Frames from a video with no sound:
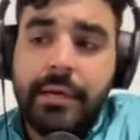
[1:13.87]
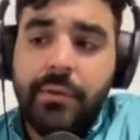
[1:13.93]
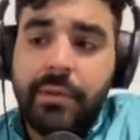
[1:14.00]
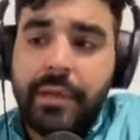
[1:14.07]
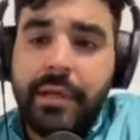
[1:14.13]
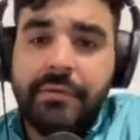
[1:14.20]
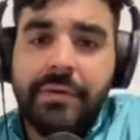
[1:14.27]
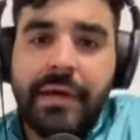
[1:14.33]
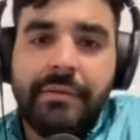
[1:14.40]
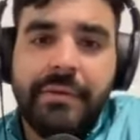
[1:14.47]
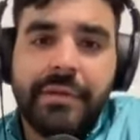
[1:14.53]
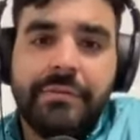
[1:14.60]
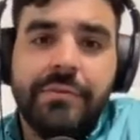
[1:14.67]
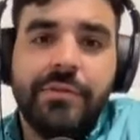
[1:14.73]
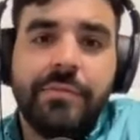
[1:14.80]
without
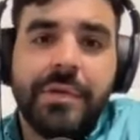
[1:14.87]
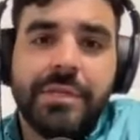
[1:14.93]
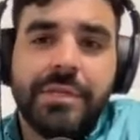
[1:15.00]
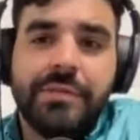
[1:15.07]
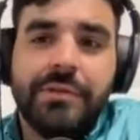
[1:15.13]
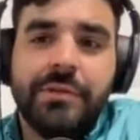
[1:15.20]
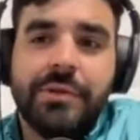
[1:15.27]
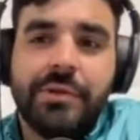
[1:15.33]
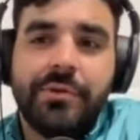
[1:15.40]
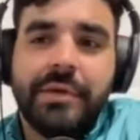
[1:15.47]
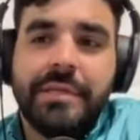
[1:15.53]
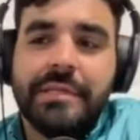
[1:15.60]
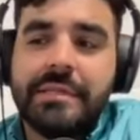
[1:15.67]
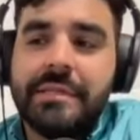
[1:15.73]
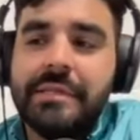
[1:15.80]
diving too much into the
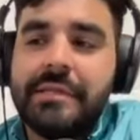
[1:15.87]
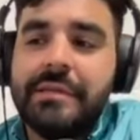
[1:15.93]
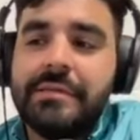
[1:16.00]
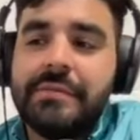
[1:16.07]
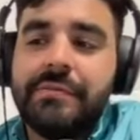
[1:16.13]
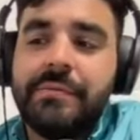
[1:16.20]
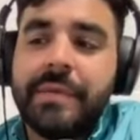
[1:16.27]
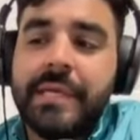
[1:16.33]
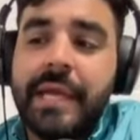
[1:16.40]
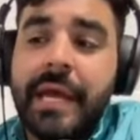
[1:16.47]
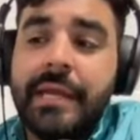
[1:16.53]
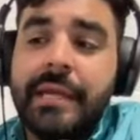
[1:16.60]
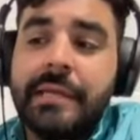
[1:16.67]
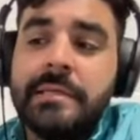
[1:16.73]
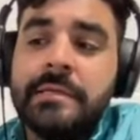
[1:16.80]
crazy details of the
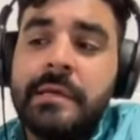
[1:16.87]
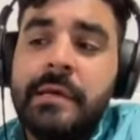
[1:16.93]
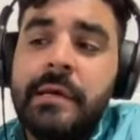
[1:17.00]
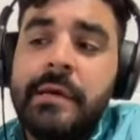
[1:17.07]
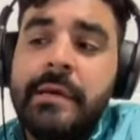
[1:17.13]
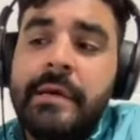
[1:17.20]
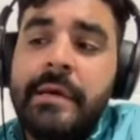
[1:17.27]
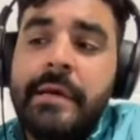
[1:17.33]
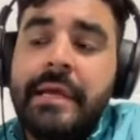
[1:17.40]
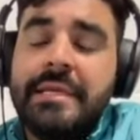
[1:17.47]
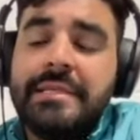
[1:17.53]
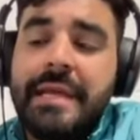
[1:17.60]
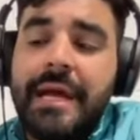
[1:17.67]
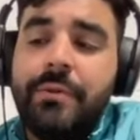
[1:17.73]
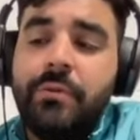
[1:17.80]
mechanics,
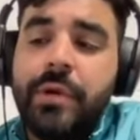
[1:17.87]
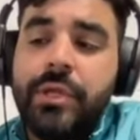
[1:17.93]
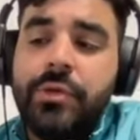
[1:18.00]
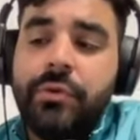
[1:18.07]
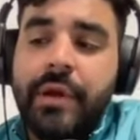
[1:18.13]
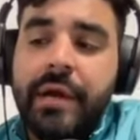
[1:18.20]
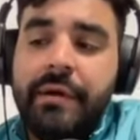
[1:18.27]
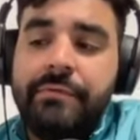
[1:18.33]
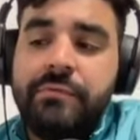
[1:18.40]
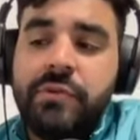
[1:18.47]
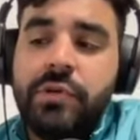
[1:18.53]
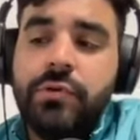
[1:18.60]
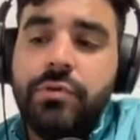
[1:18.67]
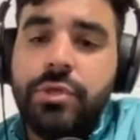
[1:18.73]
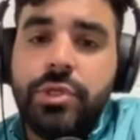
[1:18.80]
is that when you have
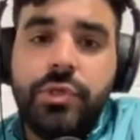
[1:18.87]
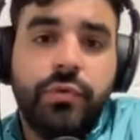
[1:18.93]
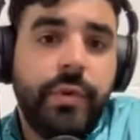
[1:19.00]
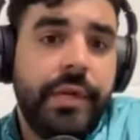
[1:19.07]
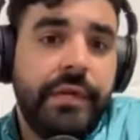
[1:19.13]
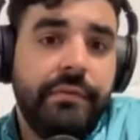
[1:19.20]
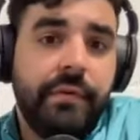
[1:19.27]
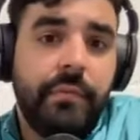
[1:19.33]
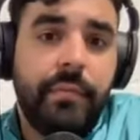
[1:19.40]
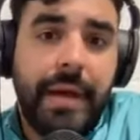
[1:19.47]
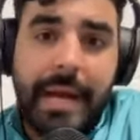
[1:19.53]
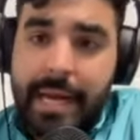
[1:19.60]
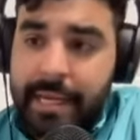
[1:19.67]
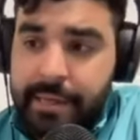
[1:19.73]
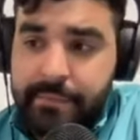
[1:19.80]
too straight of a
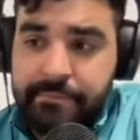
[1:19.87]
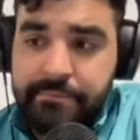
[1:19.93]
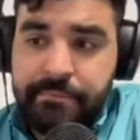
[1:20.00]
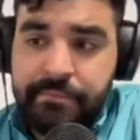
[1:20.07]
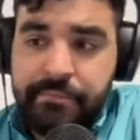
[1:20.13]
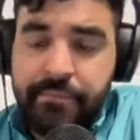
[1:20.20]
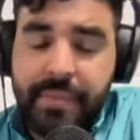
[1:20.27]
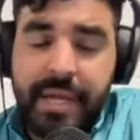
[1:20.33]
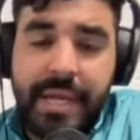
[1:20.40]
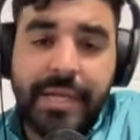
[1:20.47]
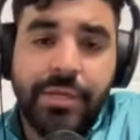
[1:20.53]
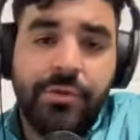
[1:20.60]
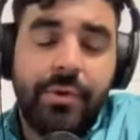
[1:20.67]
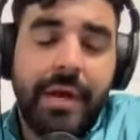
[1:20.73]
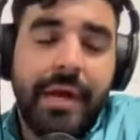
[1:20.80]
back
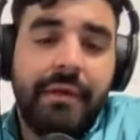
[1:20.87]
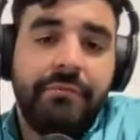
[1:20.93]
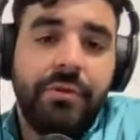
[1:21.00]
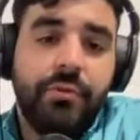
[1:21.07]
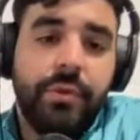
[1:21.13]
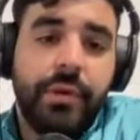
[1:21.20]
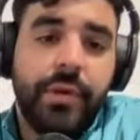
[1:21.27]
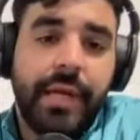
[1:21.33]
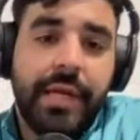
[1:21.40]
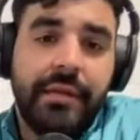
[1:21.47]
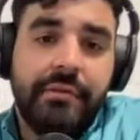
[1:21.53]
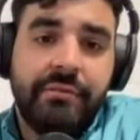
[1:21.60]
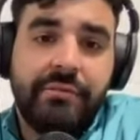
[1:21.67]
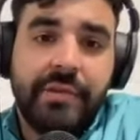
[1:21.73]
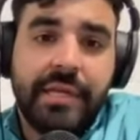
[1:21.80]
and you have the rear
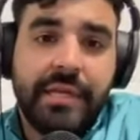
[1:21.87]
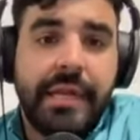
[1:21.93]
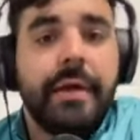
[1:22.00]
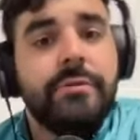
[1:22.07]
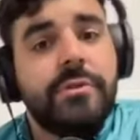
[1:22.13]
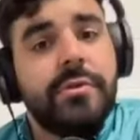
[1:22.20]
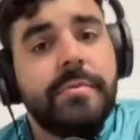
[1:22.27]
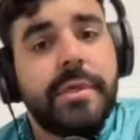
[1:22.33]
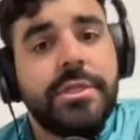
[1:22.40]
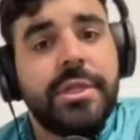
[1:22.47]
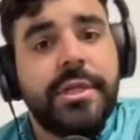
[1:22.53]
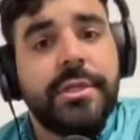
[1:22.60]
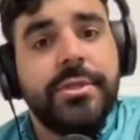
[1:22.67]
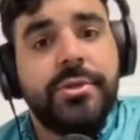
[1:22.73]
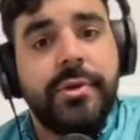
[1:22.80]
end sticking out too much
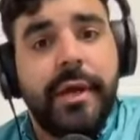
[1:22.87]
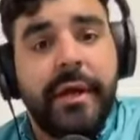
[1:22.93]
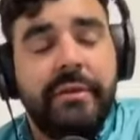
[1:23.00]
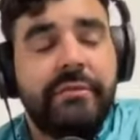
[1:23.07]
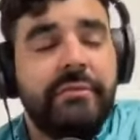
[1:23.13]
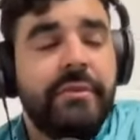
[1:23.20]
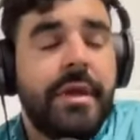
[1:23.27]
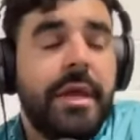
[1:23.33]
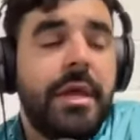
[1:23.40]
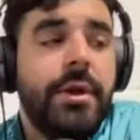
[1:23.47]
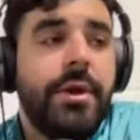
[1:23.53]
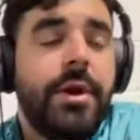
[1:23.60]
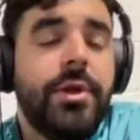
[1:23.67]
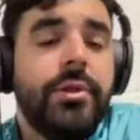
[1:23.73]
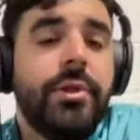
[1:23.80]
at a dress,
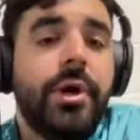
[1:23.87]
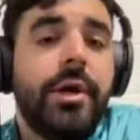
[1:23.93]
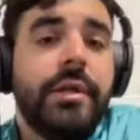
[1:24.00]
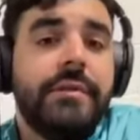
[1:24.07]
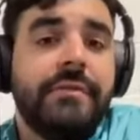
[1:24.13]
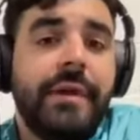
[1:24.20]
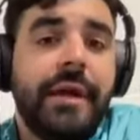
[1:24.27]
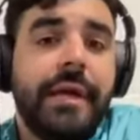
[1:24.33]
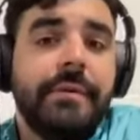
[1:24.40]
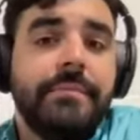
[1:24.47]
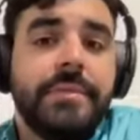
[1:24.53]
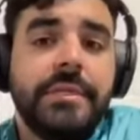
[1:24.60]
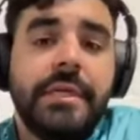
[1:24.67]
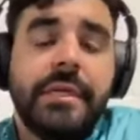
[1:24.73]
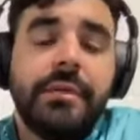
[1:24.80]
a lot of
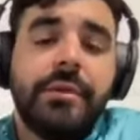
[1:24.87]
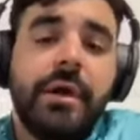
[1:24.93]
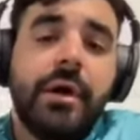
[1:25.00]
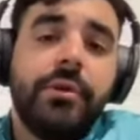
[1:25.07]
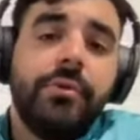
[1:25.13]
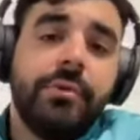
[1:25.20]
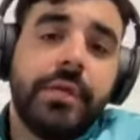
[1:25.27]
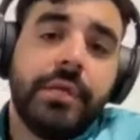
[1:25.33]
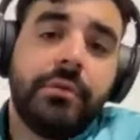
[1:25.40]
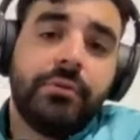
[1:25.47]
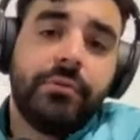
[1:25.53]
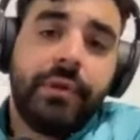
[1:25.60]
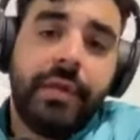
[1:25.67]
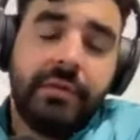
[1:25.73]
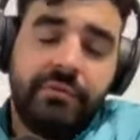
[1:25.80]
times it not only
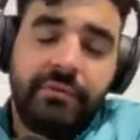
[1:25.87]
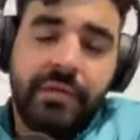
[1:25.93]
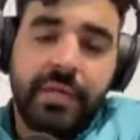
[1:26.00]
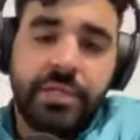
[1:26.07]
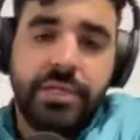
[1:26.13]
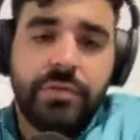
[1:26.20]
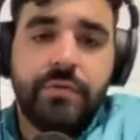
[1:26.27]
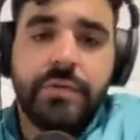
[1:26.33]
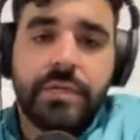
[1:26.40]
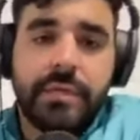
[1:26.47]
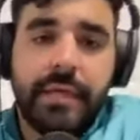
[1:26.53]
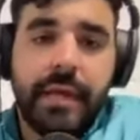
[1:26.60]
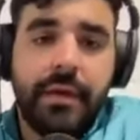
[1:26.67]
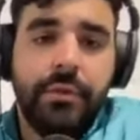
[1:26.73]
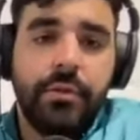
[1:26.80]
creates issues in
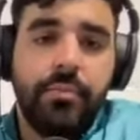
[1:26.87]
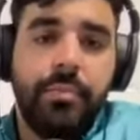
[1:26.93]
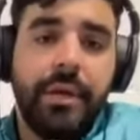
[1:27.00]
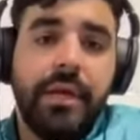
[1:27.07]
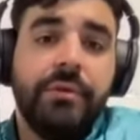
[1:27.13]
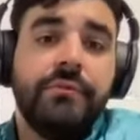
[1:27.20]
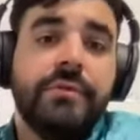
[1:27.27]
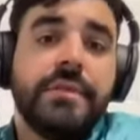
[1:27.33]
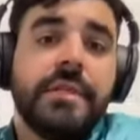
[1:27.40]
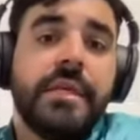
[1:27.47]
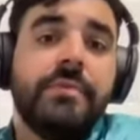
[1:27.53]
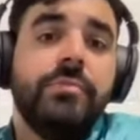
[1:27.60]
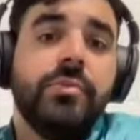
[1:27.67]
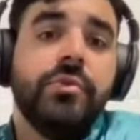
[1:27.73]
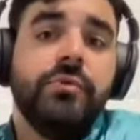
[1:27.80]
how the pelvis
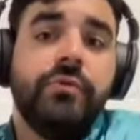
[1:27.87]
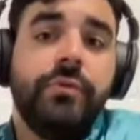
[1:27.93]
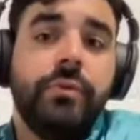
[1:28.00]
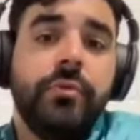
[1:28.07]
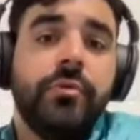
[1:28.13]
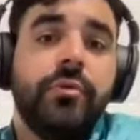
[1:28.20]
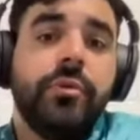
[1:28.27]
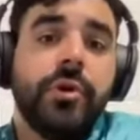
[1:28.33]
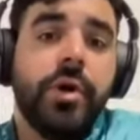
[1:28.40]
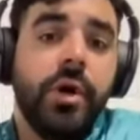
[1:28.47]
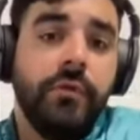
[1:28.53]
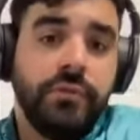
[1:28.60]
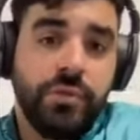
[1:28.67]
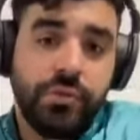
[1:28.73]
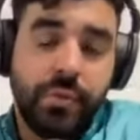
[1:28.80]
can move through the
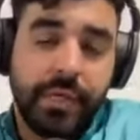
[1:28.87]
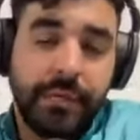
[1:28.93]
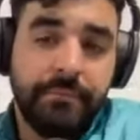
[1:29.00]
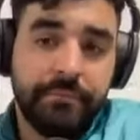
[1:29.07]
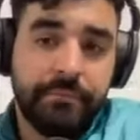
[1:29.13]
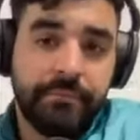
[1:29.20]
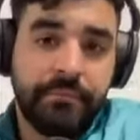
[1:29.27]
golf swing.